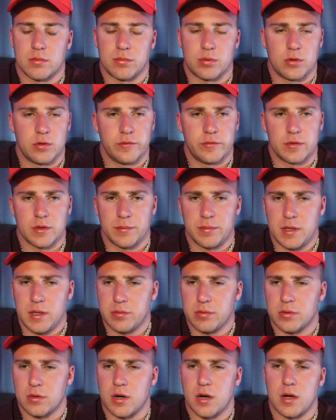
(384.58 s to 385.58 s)
proving the
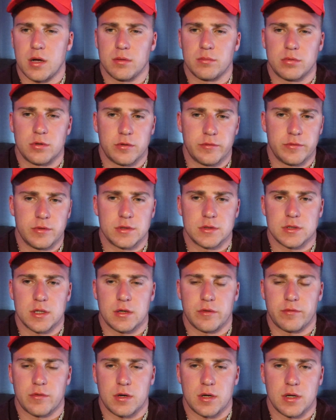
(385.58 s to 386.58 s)
people wrong, proving
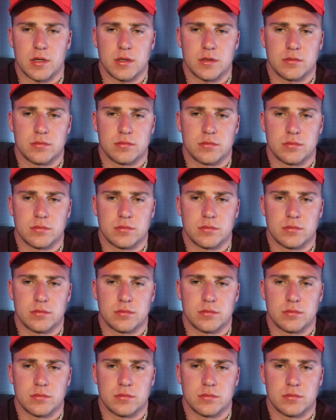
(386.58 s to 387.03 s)
yourself right,